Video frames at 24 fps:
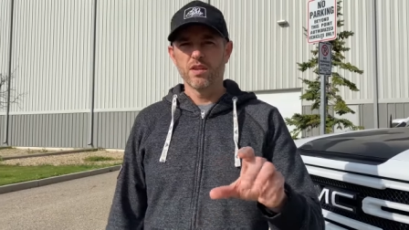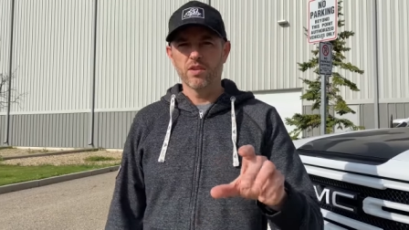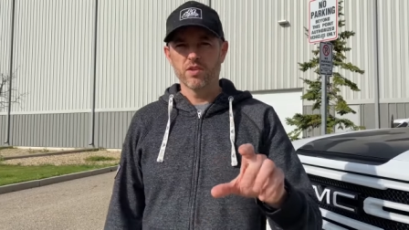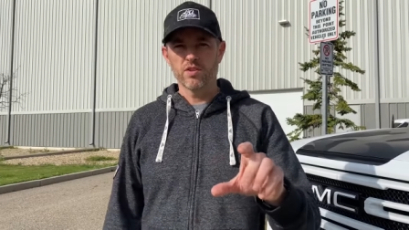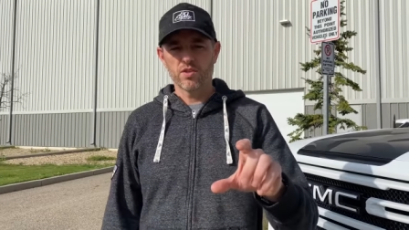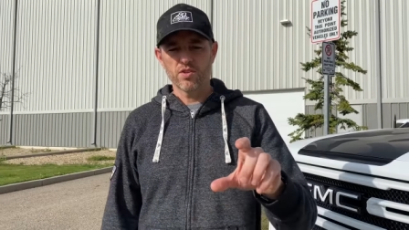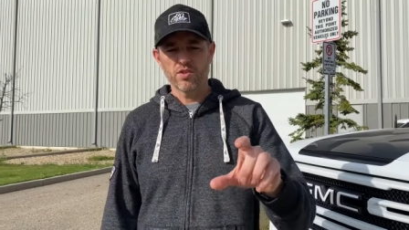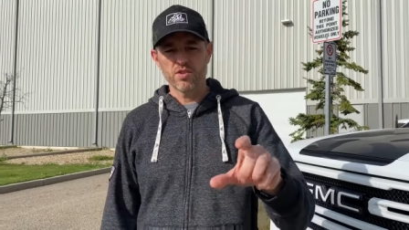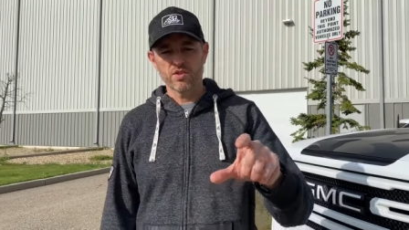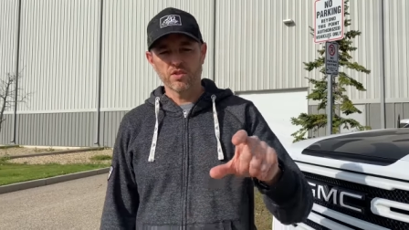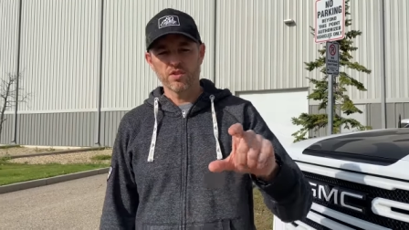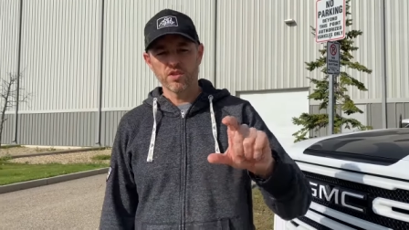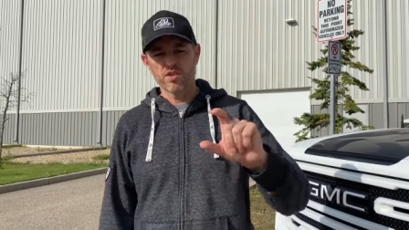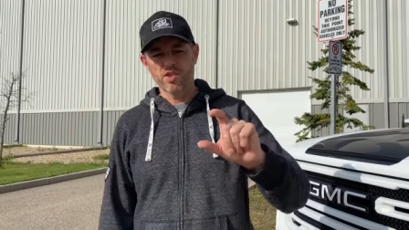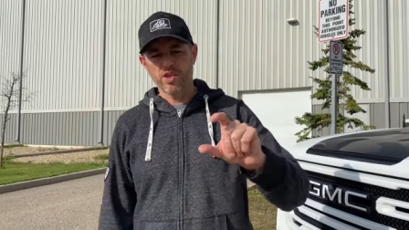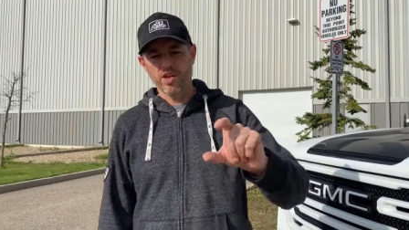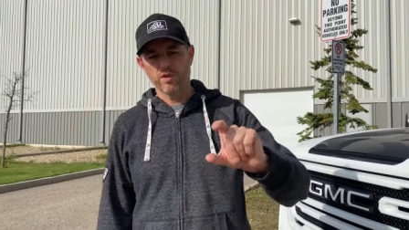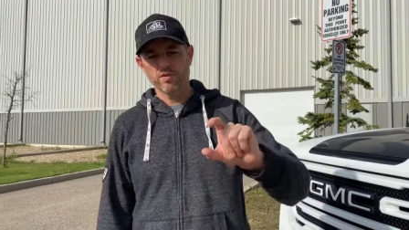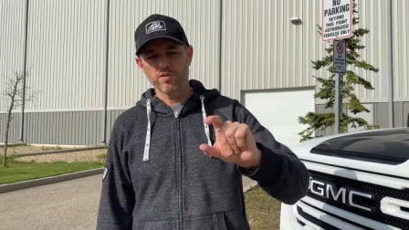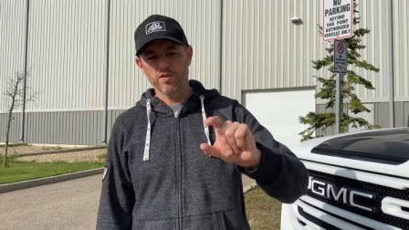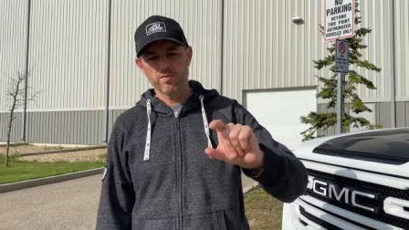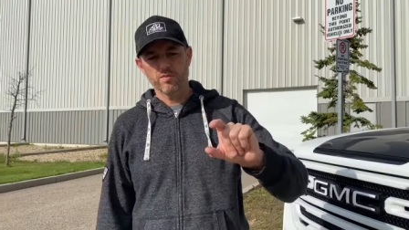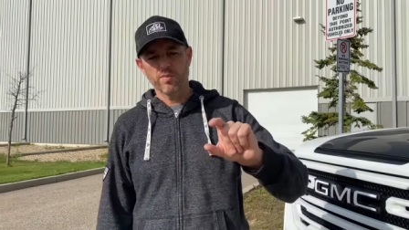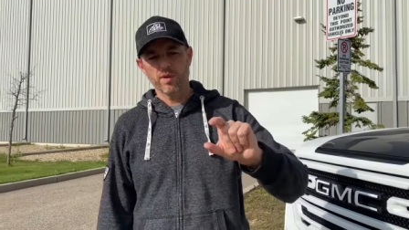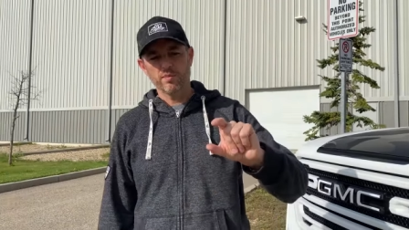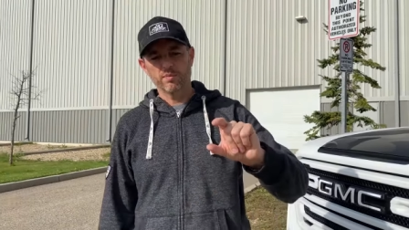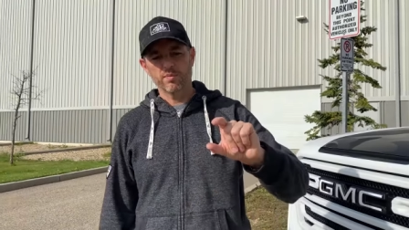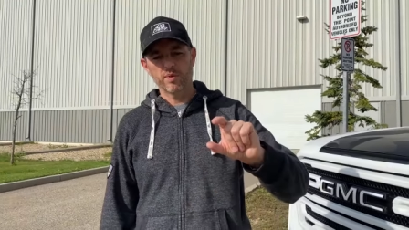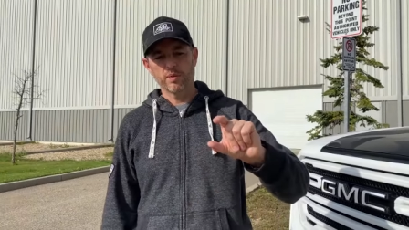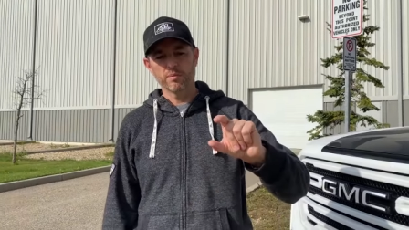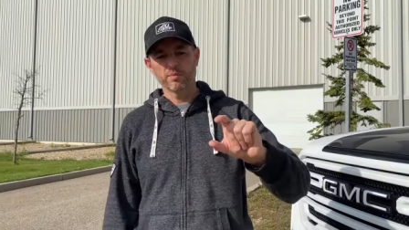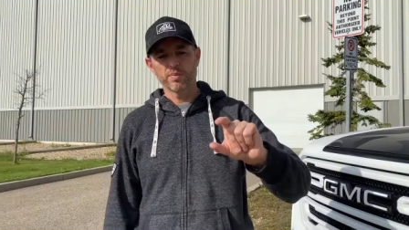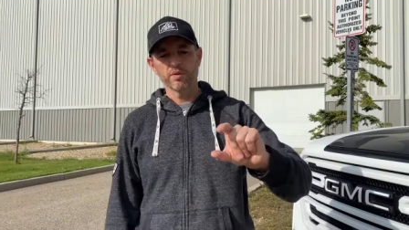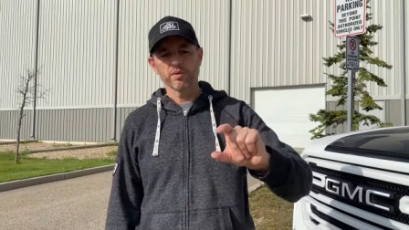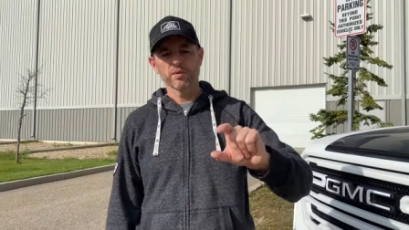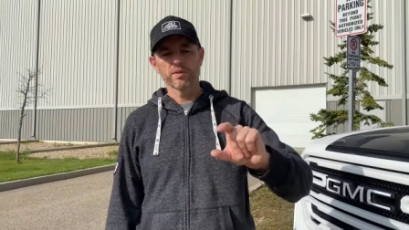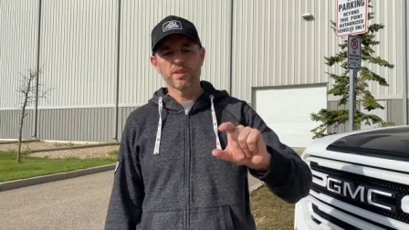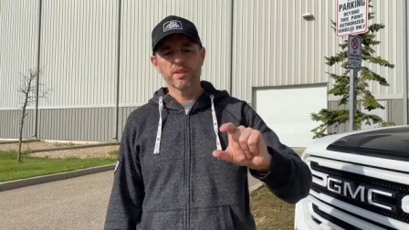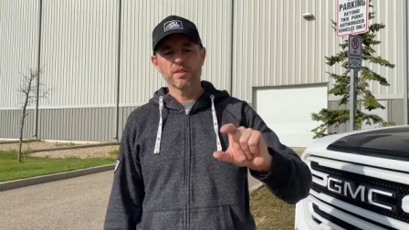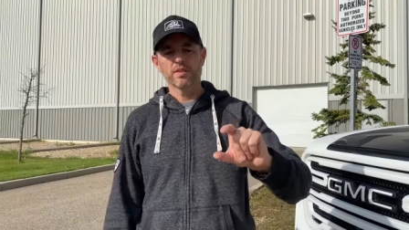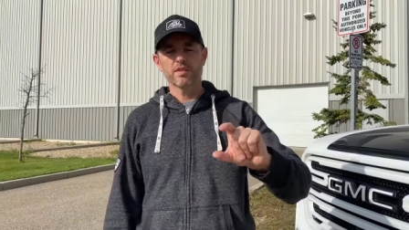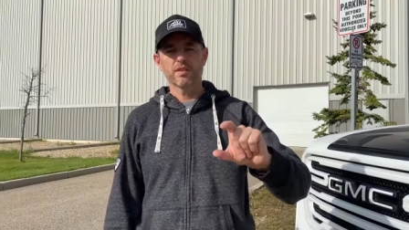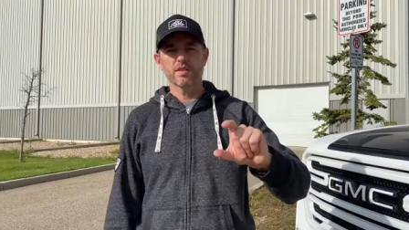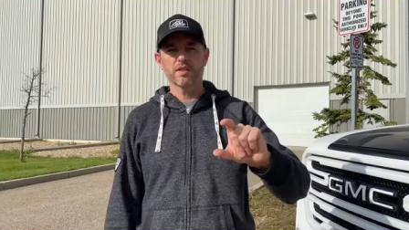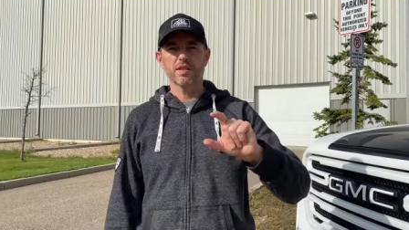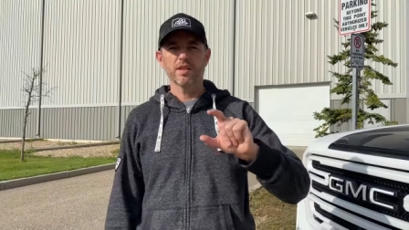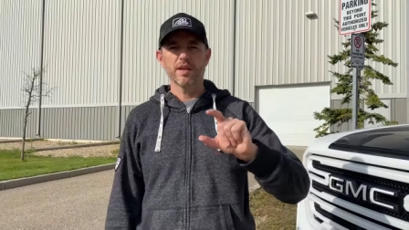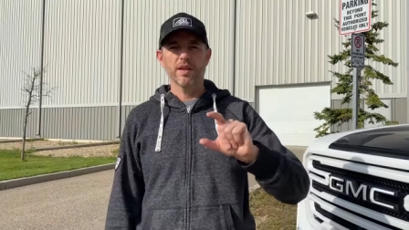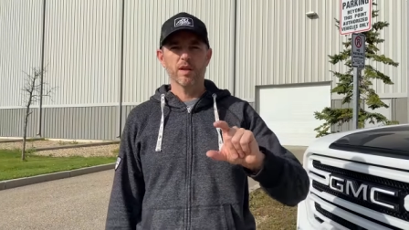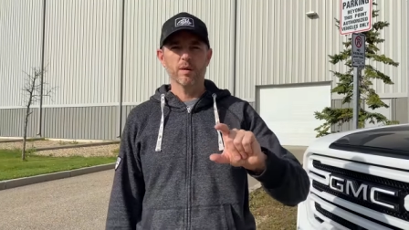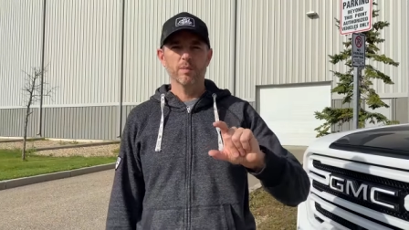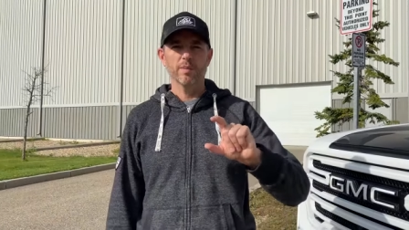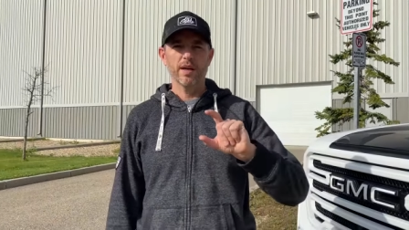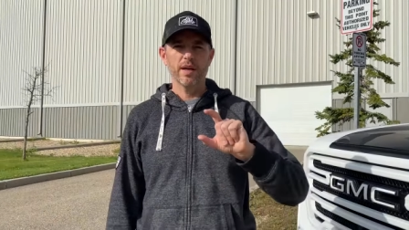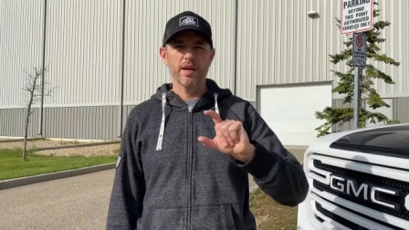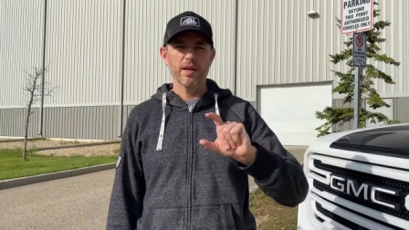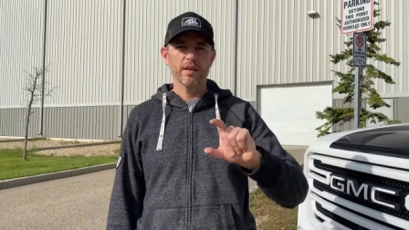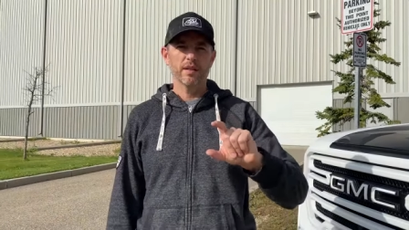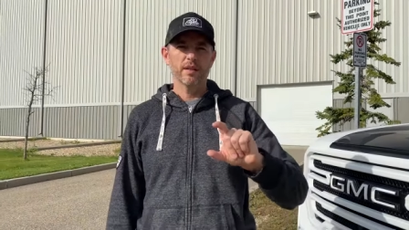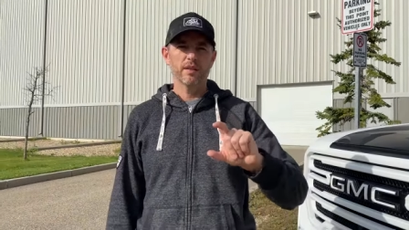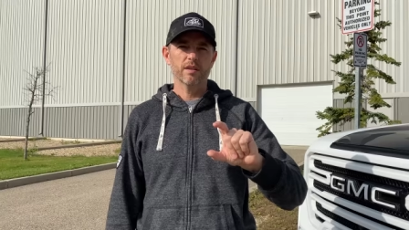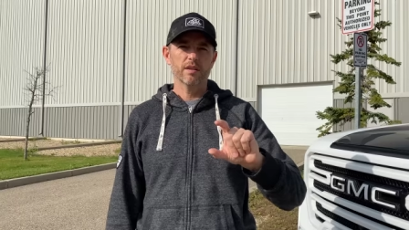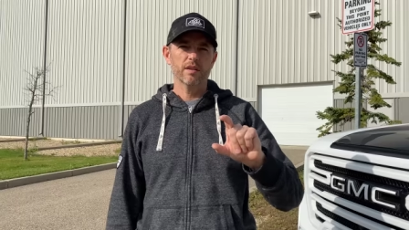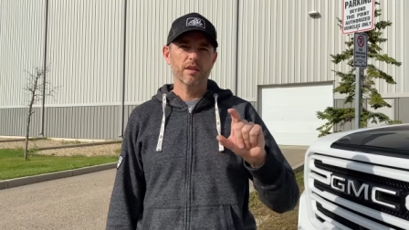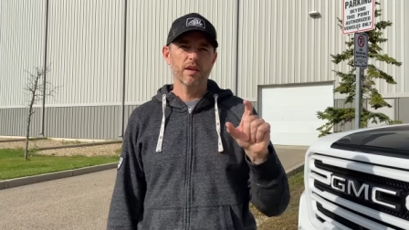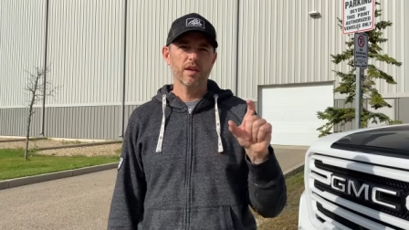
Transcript: There's still a jounce bumper built into the airbag.